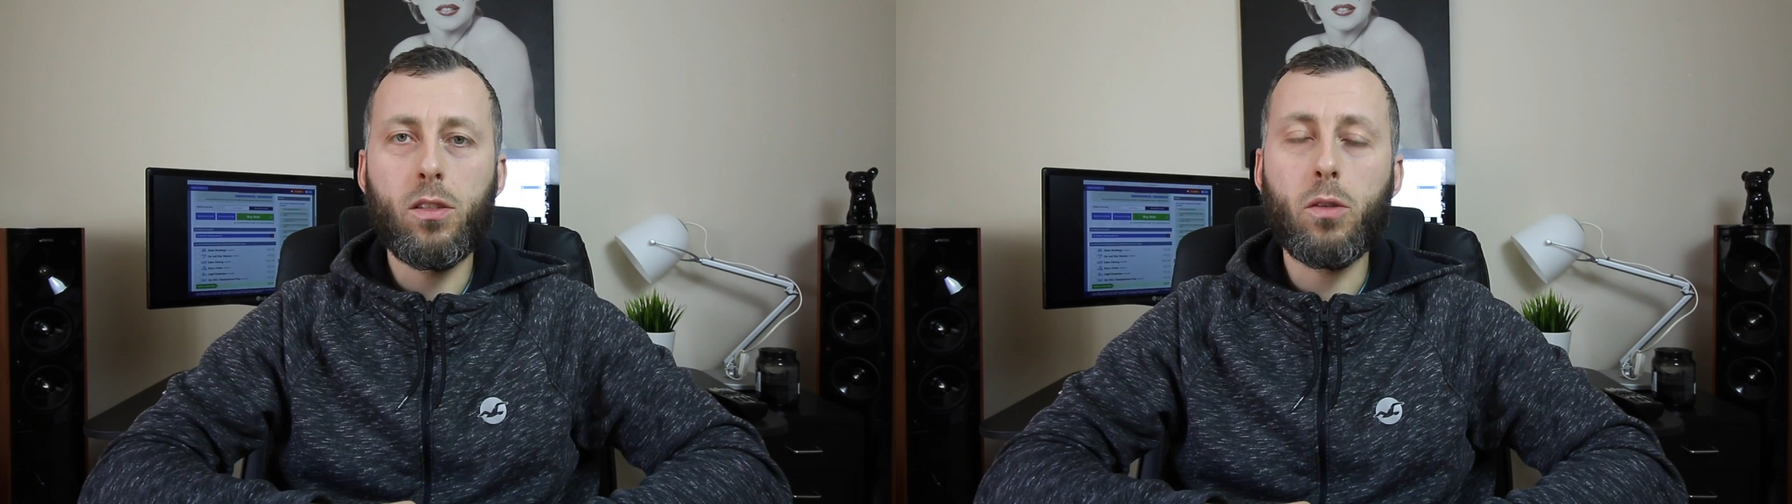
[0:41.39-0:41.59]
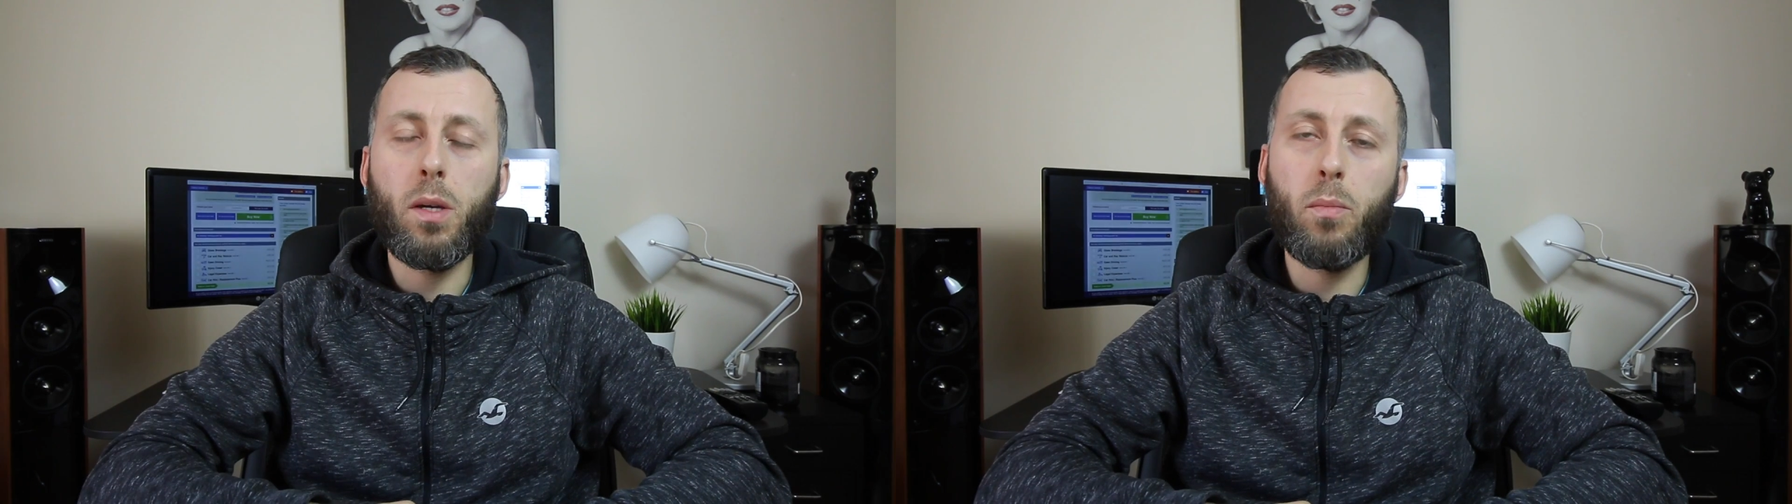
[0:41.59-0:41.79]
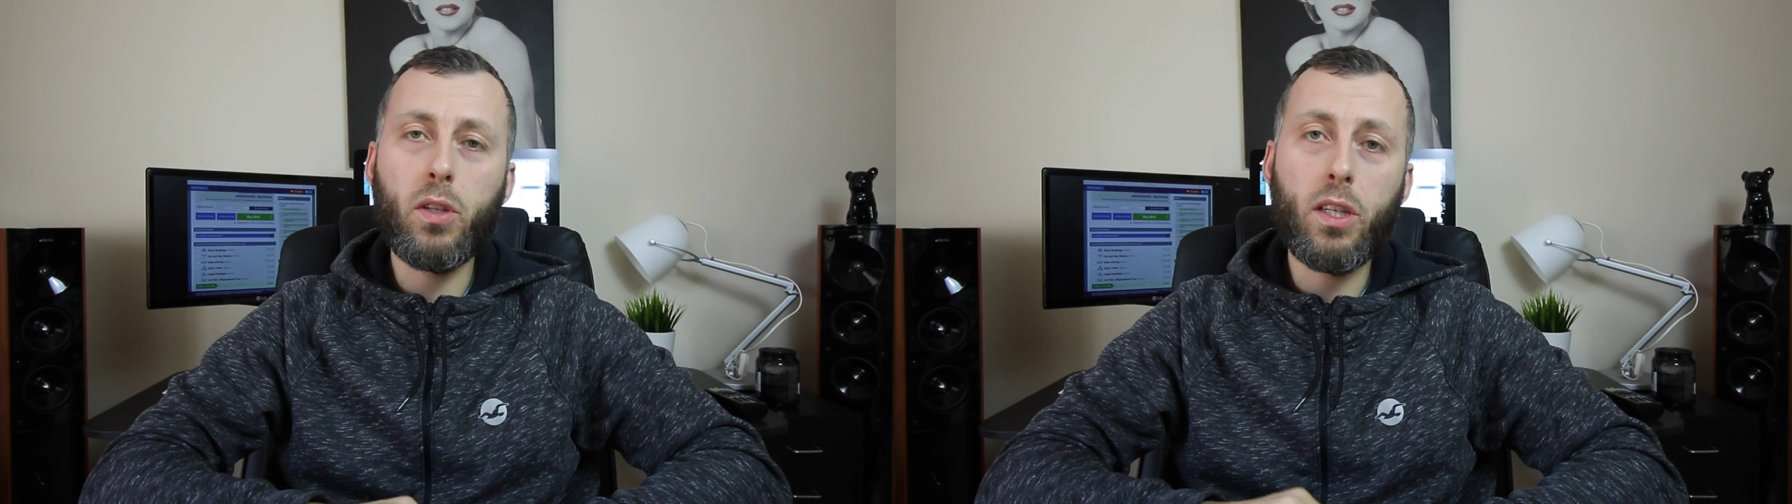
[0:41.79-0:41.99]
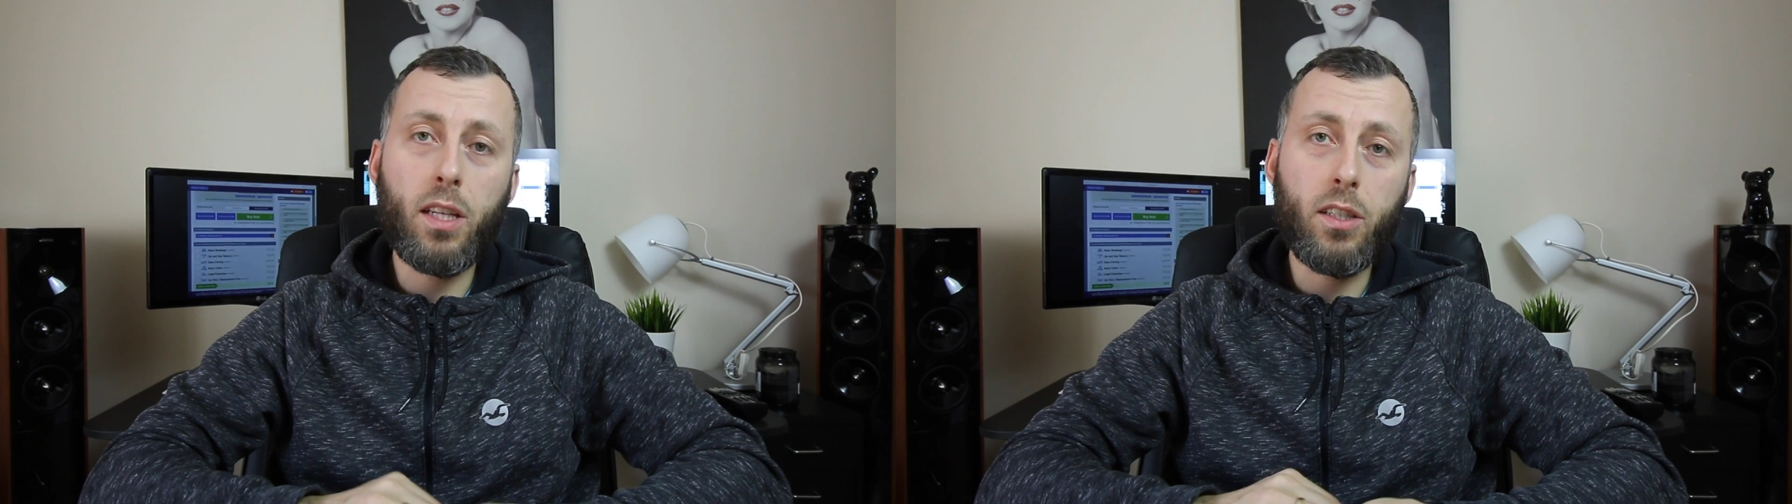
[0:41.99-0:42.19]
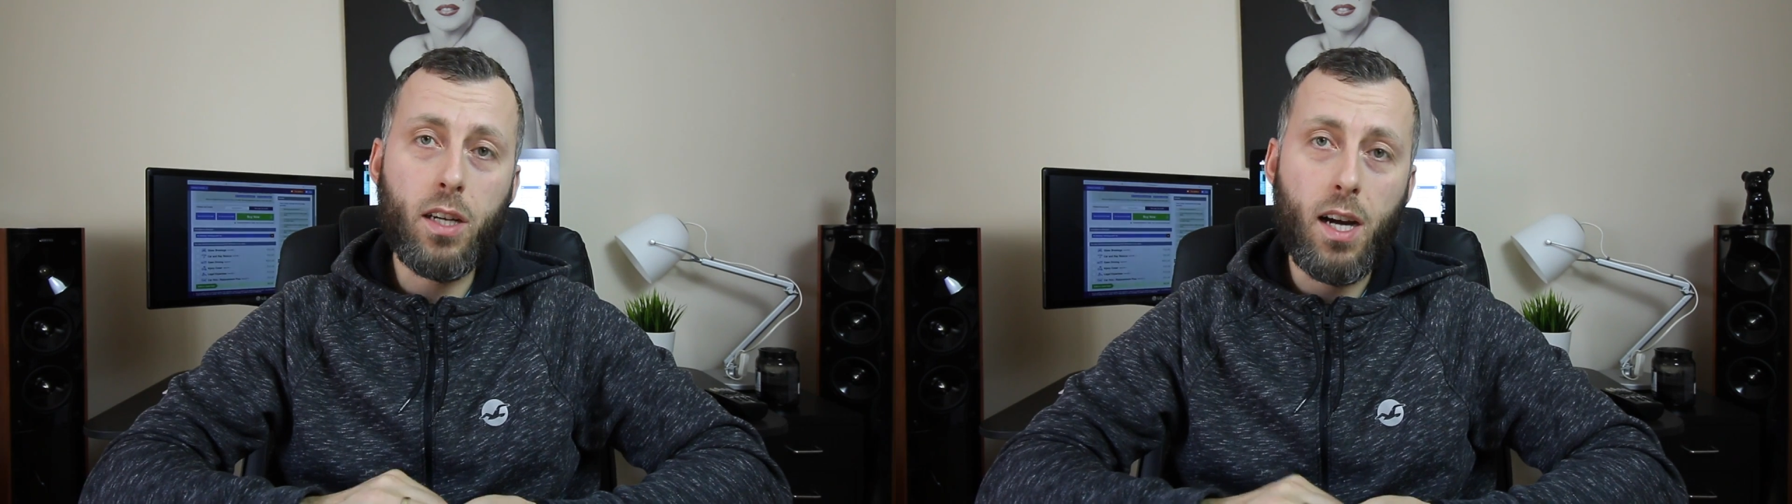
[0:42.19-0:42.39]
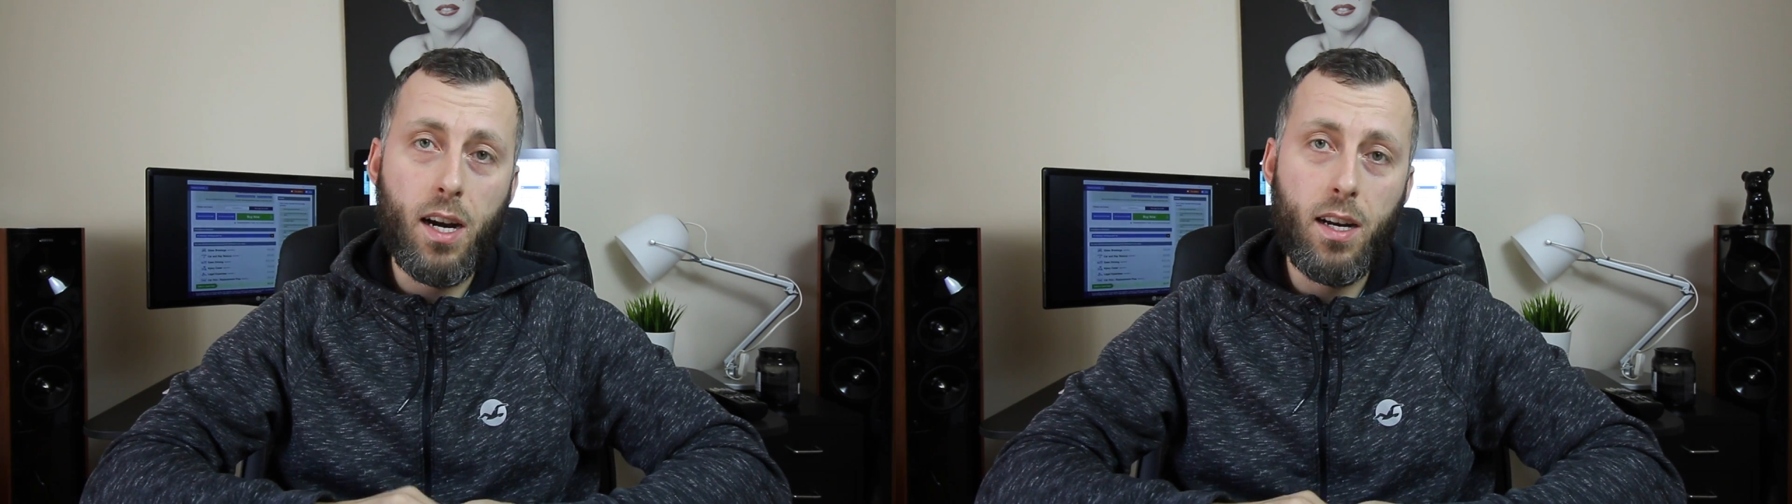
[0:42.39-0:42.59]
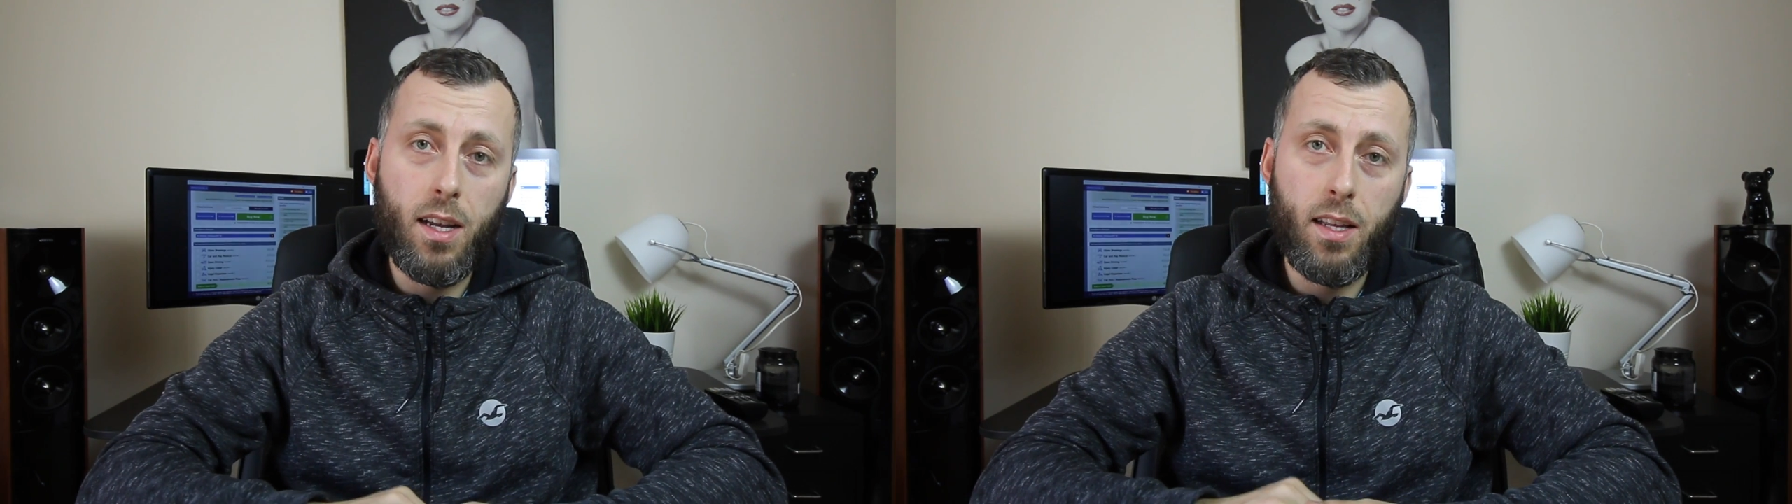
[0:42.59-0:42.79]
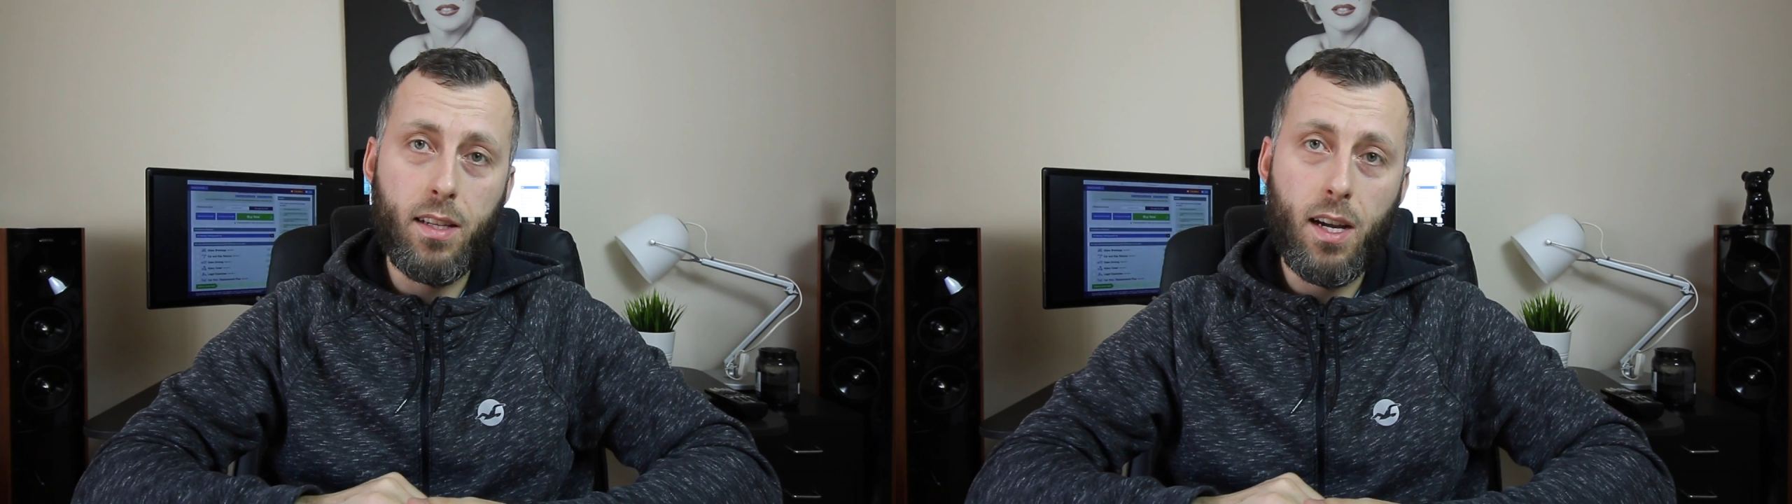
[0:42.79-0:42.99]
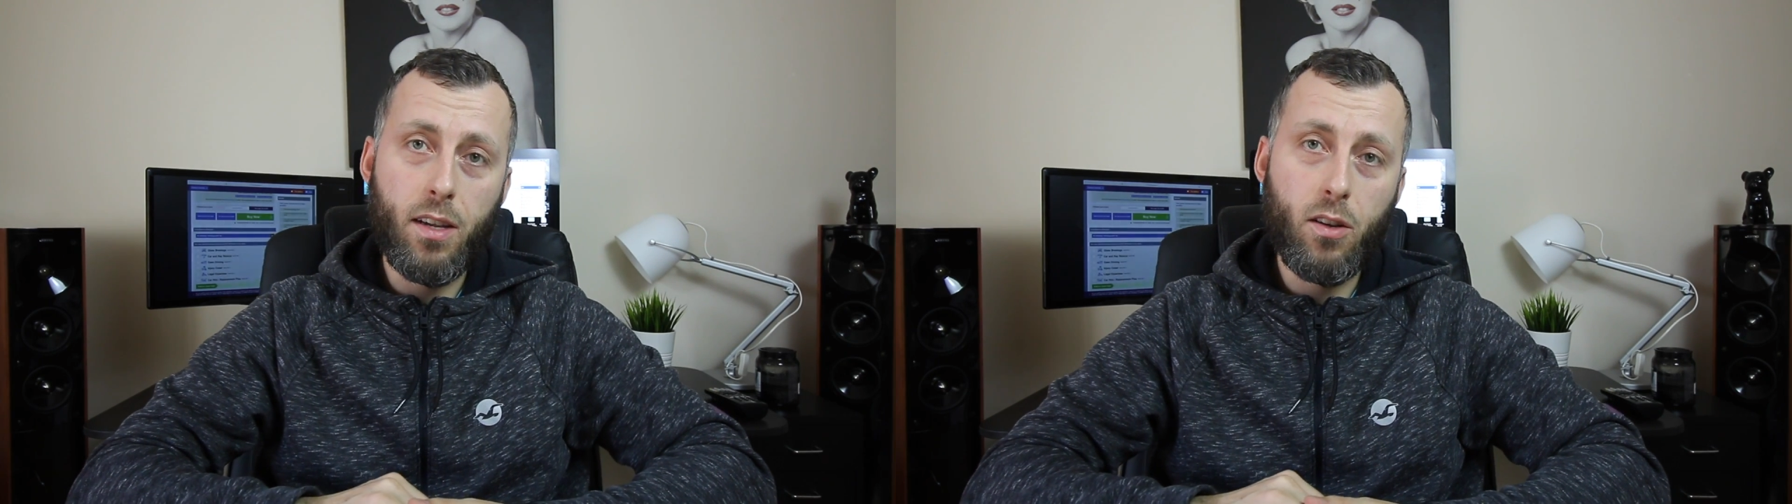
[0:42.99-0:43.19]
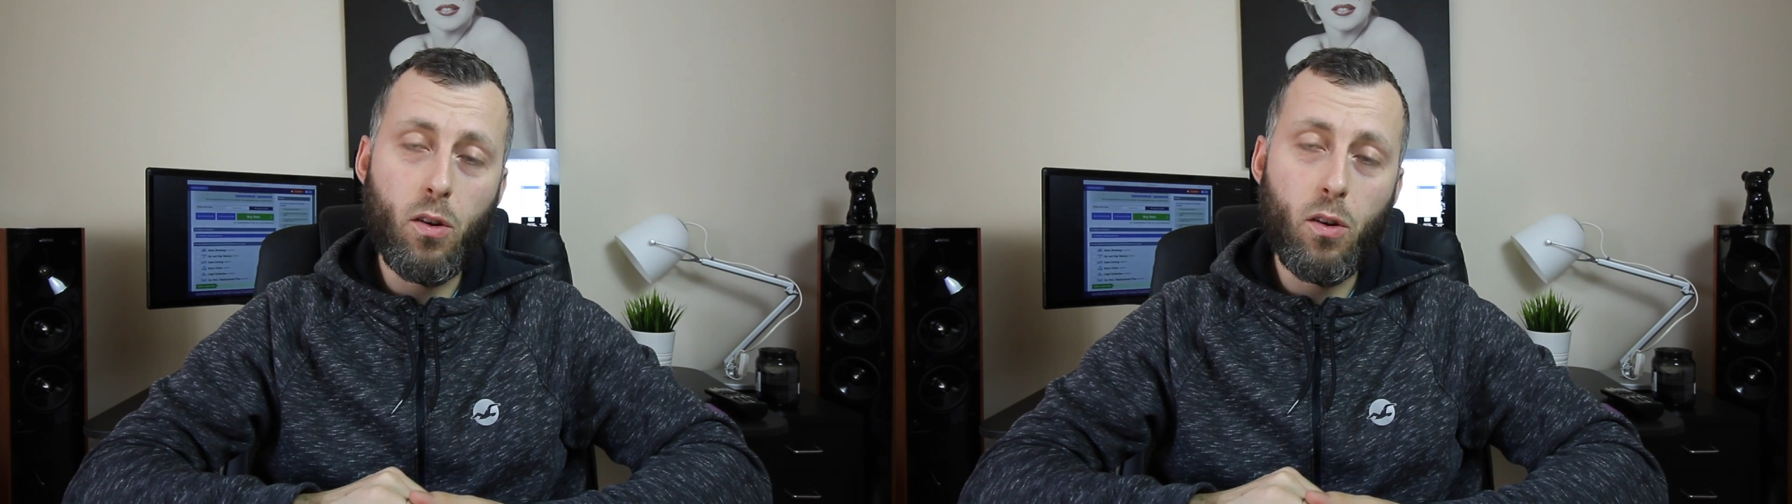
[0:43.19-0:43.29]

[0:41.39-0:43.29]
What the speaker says: So I bought another car and I